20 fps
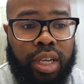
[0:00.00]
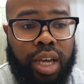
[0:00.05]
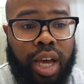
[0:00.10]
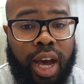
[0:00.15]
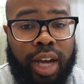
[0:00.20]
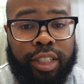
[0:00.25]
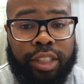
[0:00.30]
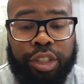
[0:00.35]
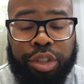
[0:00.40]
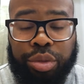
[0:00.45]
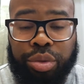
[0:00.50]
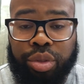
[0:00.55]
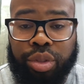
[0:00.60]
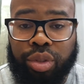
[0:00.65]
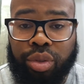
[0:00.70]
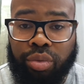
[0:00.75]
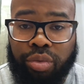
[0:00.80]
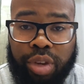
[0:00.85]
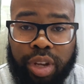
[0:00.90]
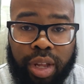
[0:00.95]
I choose
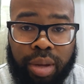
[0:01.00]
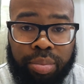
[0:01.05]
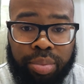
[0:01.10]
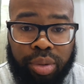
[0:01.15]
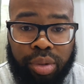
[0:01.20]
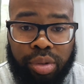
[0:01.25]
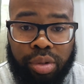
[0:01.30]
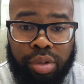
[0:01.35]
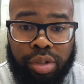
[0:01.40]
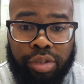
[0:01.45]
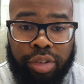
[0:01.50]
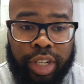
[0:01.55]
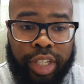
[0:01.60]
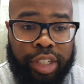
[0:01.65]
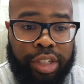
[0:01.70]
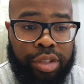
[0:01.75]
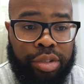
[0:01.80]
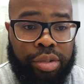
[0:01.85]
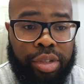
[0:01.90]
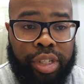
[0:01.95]
three that pull
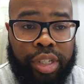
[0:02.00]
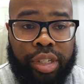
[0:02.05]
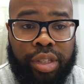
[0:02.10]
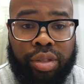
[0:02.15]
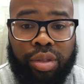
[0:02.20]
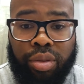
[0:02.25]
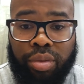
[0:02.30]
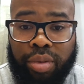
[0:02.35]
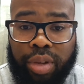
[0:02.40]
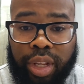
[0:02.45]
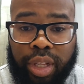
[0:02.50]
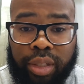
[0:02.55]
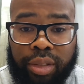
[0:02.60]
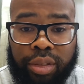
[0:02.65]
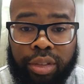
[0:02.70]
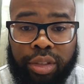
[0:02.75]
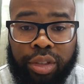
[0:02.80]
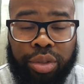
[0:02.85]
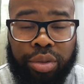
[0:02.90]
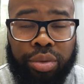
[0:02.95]
TransUnion, three
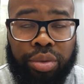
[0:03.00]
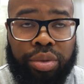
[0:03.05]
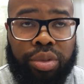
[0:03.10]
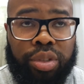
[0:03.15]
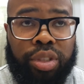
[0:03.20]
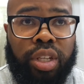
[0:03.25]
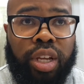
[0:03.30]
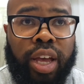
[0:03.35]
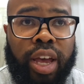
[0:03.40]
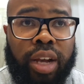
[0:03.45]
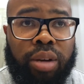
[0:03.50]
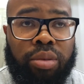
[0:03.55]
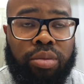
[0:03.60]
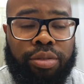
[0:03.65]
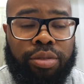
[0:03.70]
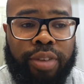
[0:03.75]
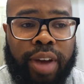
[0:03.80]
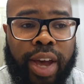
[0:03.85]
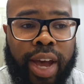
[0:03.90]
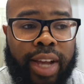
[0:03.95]
that choose
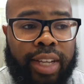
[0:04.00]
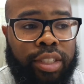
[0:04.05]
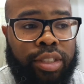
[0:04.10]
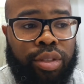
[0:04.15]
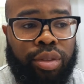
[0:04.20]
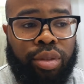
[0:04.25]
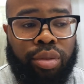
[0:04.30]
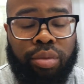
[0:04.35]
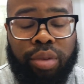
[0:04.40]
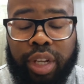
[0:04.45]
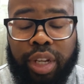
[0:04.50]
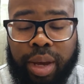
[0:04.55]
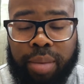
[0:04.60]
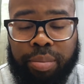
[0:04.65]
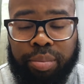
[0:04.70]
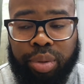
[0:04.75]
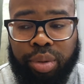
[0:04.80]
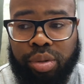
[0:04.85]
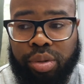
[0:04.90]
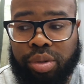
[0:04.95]
Equifax, three
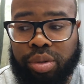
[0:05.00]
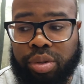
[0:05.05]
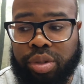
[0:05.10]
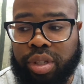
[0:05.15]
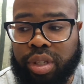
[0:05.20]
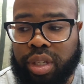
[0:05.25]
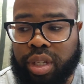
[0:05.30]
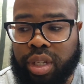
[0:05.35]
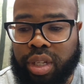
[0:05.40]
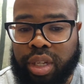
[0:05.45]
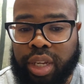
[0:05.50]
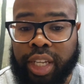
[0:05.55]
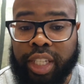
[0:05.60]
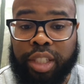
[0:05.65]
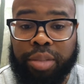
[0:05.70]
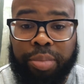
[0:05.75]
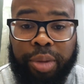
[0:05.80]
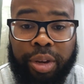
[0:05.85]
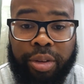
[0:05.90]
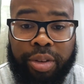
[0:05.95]
that pulls
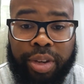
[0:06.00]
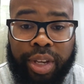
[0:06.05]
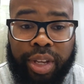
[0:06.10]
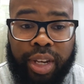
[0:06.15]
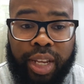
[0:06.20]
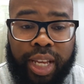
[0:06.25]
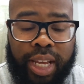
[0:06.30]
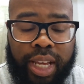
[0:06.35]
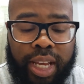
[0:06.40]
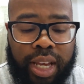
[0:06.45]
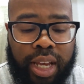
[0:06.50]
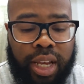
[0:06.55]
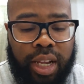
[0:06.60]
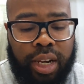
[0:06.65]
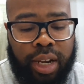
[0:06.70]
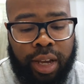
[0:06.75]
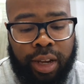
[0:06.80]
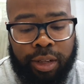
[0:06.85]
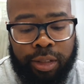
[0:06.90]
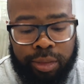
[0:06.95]
Experian.
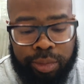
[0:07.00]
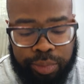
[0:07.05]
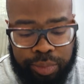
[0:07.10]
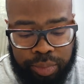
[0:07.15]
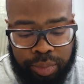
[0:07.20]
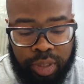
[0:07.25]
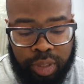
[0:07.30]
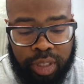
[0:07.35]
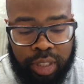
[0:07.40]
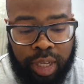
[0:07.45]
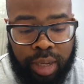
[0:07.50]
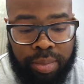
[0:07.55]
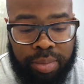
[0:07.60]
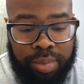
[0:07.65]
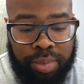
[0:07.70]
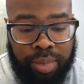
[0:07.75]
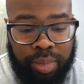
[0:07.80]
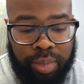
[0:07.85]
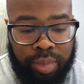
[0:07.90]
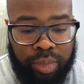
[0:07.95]
Now,
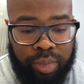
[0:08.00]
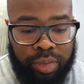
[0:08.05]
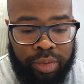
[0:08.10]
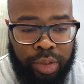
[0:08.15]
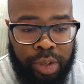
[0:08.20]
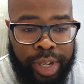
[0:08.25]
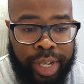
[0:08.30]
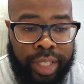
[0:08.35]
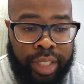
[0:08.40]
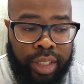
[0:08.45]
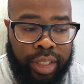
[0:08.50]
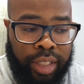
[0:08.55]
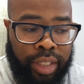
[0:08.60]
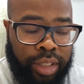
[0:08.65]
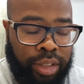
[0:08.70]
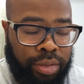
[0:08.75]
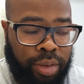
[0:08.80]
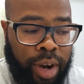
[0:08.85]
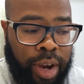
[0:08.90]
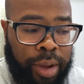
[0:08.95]
some, for
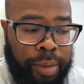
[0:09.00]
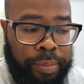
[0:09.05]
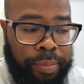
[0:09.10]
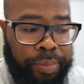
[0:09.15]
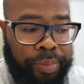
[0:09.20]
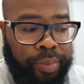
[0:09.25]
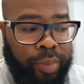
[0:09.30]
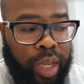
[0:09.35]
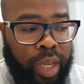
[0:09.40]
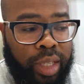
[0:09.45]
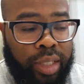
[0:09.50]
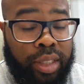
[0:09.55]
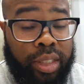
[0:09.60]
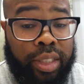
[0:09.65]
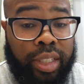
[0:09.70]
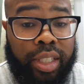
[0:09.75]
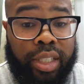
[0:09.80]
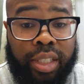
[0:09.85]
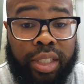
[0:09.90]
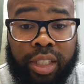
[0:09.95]
instance, right?
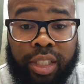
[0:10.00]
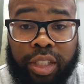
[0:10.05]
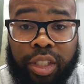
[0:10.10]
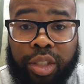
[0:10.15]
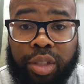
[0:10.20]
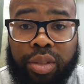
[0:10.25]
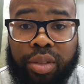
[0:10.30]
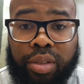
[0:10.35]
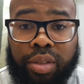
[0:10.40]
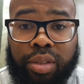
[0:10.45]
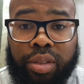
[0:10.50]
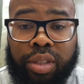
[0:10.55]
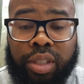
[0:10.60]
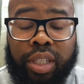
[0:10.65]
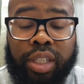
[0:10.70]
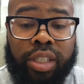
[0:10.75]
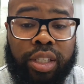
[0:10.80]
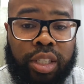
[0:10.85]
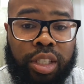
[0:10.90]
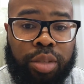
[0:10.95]

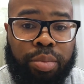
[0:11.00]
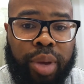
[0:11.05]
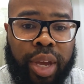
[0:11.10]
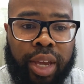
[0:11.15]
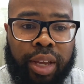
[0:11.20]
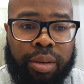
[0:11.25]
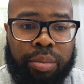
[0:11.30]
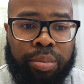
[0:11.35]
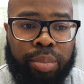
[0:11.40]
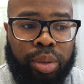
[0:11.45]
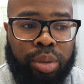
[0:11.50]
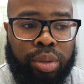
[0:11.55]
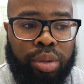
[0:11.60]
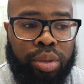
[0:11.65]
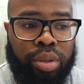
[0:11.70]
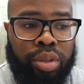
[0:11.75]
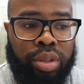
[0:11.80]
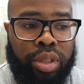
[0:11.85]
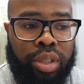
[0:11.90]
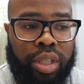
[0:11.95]
Citizens Bank
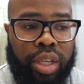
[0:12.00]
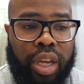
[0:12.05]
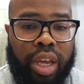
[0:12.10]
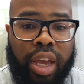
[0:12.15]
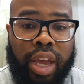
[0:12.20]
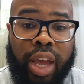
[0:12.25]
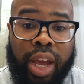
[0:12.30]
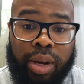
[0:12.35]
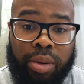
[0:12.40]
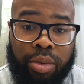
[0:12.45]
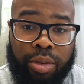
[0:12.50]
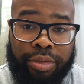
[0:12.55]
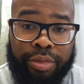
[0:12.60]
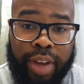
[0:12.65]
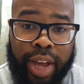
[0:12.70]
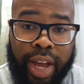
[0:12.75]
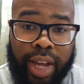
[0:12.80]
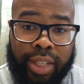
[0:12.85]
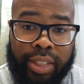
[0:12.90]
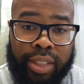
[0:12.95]
pulls
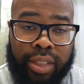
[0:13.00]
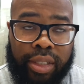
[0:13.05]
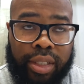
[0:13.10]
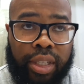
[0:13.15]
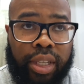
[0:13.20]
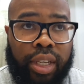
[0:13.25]
Equifax.